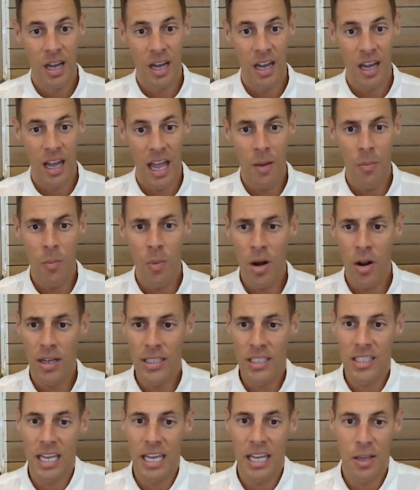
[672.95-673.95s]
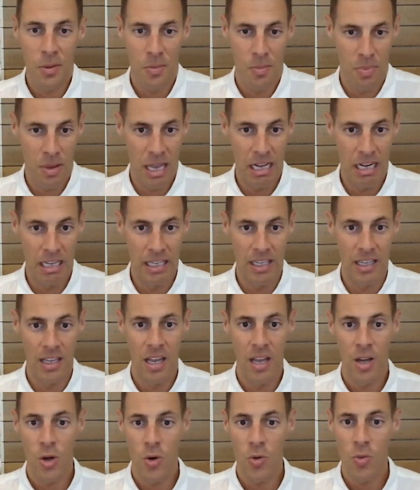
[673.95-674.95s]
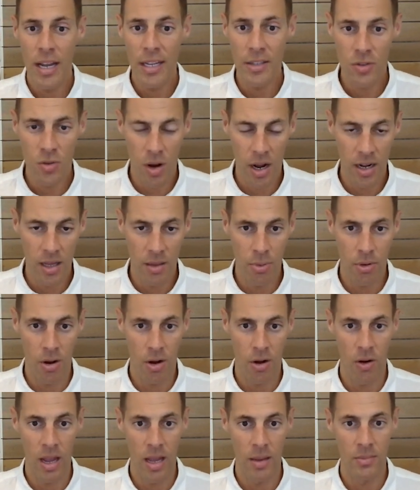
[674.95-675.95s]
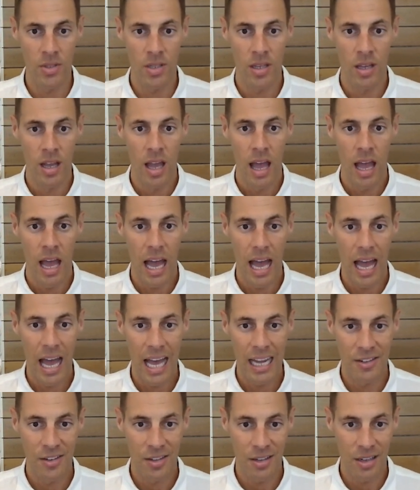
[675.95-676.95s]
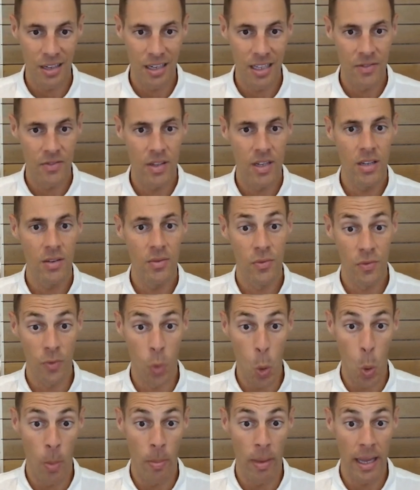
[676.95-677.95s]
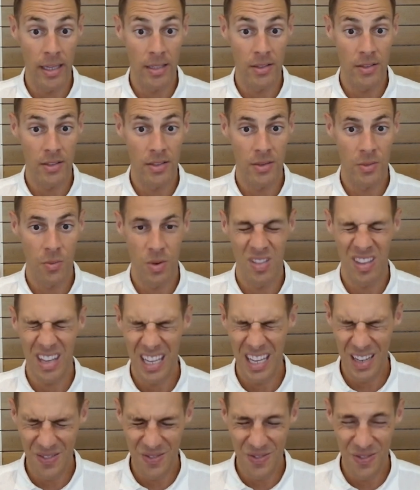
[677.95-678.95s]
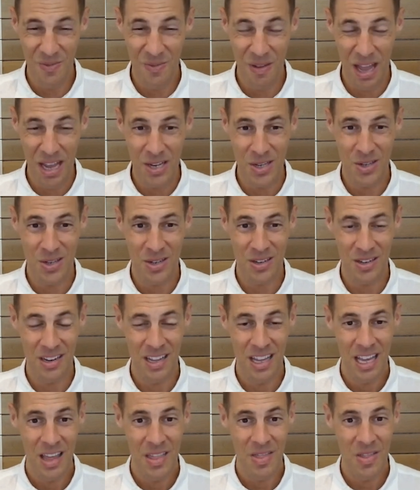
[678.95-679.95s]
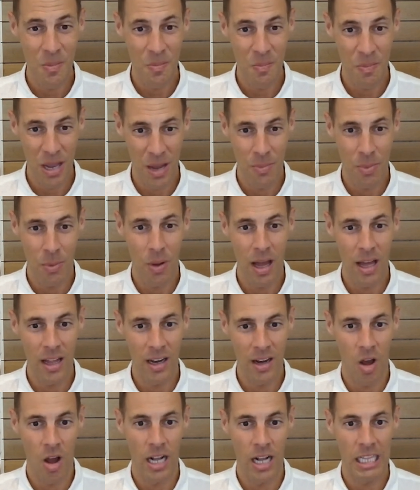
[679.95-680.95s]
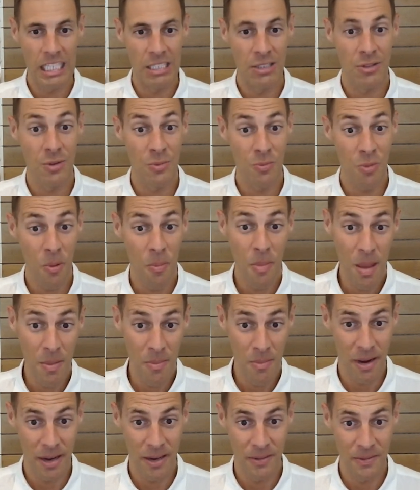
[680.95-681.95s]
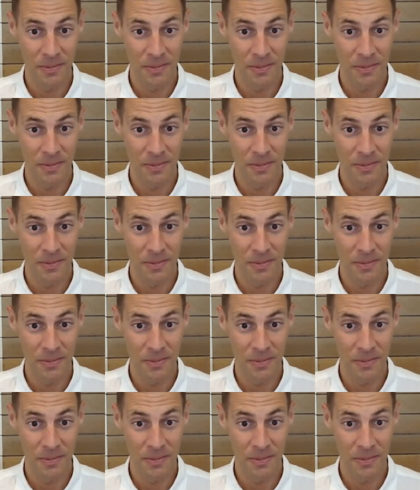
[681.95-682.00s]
and when I say compelling, great training programs are delivered in formats with information that people are likely to remember.